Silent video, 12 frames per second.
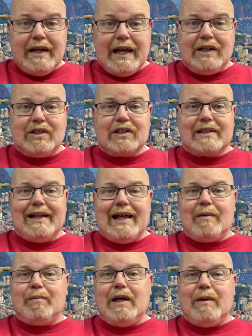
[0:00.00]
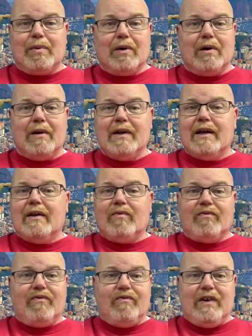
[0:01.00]
and just let people
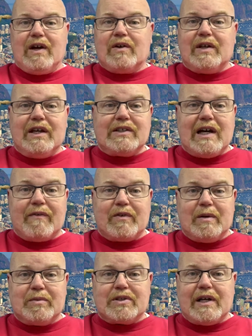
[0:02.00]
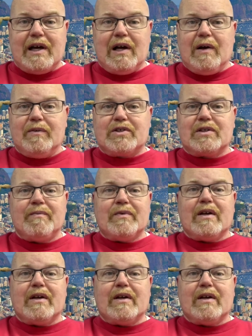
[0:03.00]
figure things out for themselves